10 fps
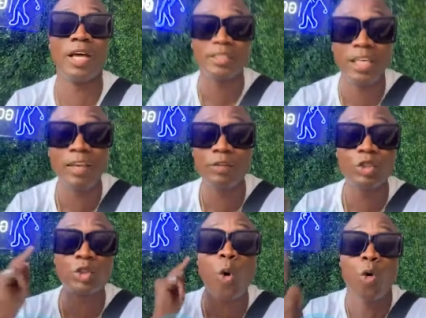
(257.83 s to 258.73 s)
Not
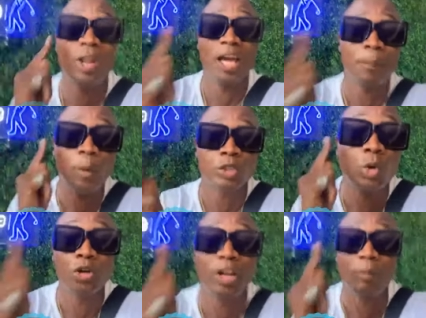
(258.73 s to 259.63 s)
even two light
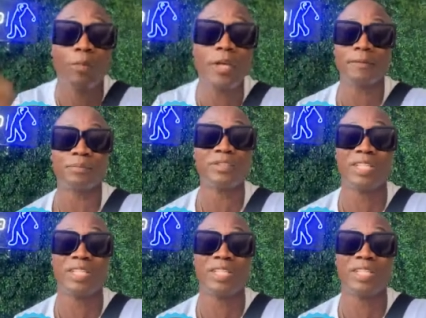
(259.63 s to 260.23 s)
posts good in a mobile.